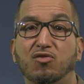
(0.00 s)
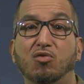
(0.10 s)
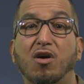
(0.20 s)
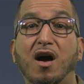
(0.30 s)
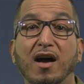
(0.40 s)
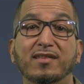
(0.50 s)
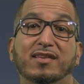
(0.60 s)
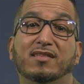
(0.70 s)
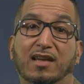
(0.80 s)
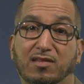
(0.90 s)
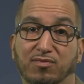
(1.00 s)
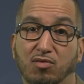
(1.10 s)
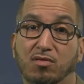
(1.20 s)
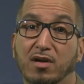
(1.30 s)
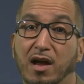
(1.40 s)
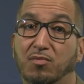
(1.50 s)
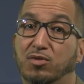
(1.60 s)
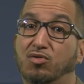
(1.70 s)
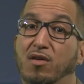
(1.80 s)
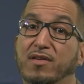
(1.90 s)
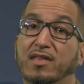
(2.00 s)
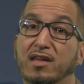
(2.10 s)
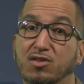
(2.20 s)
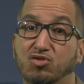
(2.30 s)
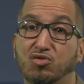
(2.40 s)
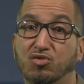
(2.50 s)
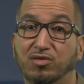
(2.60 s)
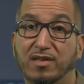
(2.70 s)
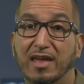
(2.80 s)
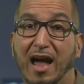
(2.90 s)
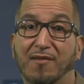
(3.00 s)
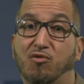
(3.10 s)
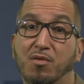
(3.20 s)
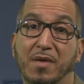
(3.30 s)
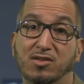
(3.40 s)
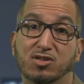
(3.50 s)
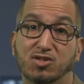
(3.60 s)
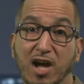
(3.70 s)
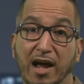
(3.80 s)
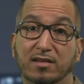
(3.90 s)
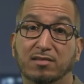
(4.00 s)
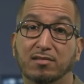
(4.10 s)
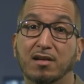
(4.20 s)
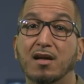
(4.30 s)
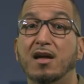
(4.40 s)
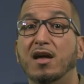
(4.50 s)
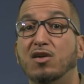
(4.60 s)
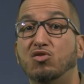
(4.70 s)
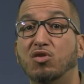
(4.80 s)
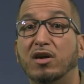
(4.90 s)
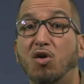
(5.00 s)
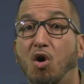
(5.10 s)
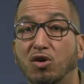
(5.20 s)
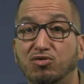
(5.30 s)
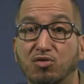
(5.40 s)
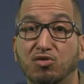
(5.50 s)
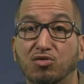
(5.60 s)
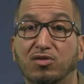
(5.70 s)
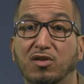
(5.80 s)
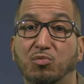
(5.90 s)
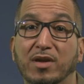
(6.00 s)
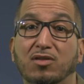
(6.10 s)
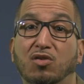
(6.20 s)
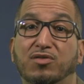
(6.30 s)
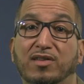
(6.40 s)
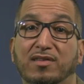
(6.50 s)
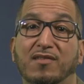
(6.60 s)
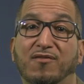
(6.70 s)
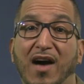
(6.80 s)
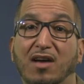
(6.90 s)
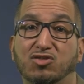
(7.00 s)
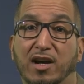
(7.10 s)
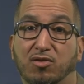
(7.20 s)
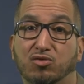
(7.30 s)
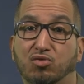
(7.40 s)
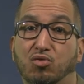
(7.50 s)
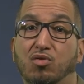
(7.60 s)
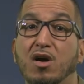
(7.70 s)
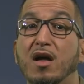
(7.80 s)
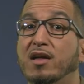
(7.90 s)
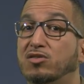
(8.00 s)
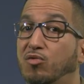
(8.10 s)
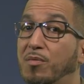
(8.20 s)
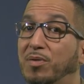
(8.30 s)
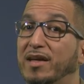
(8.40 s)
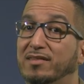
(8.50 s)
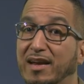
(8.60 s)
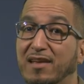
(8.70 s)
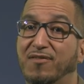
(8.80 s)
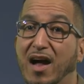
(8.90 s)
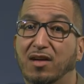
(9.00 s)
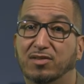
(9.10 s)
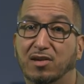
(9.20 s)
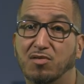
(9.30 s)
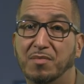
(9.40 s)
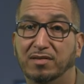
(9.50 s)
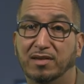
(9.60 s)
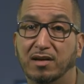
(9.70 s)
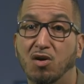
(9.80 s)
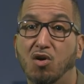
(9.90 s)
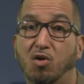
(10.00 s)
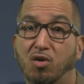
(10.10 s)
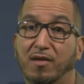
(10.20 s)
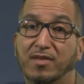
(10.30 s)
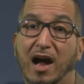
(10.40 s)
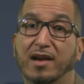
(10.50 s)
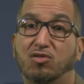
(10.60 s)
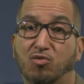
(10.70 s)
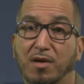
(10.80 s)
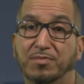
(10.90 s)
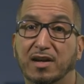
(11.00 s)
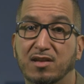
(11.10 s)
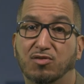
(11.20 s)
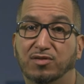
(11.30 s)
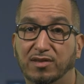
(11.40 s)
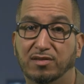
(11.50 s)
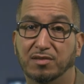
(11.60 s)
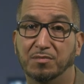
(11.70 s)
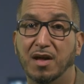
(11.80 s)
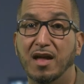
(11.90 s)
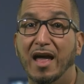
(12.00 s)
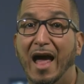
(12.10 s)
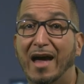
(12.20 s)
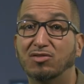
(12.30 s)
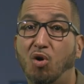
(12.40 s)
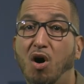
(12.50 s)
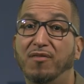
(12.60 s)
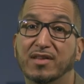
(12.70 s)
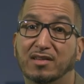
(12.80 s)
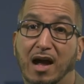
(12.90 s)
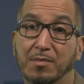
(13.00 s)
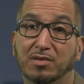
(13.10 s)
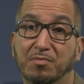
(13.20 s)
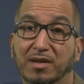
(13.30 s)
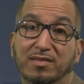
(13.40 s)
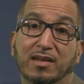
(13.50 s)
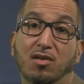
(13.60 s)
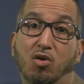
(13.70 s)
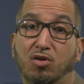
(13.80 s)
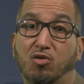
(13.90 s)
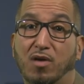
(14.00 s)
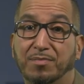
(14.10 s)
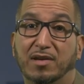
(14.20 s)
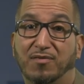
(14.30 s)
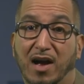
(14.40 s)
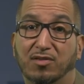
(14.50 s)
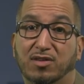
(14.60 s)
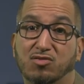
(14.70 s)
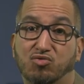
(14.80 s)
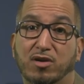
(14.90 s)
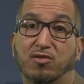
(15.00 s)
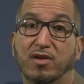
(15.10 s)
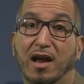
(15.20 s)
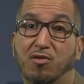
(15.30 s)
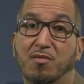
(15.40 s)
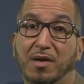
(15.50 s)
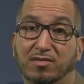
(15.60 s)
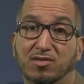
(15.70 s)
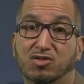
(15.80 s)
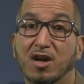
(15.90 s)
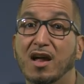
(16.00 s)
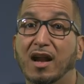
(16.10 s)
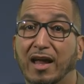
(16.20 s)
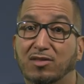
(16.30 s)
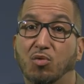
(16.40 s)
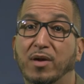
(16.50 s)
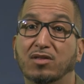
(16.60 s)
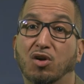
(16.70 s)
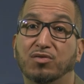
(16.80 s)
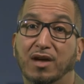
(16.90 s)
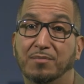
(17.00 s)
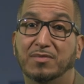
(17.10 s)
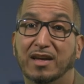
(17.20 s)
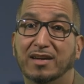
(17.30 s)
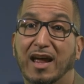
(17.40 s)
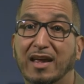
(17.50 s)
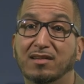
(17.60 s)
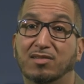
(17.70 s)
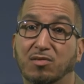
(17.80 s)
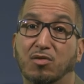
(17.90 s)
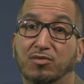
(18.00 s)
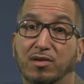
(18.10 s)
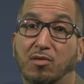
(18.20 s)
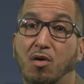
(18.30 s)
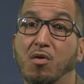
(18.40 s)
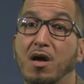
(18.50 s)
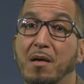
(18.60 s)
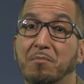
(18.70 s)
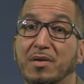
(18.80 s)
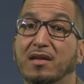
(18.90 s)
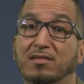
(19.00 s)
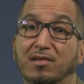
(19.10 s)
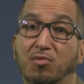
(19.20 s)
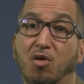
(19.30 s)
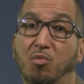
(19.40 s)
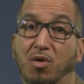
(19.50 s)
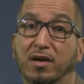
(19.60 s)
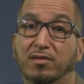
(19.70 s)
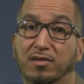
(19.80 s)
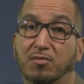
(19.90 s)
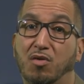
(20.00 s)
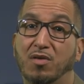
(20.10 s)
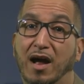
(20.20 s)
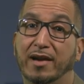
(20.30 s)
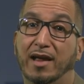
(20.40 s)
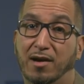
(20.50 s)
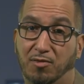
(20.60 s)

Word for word: If you are unsuccessful in resolving the issue using the aforementioned checked, you can also use the Windows System File Checker tool to replace any files that are missing or have gotten corrupted in your system, as oftentimes missing or corrupted files can trigger an error message like the Windows Update 800 b 109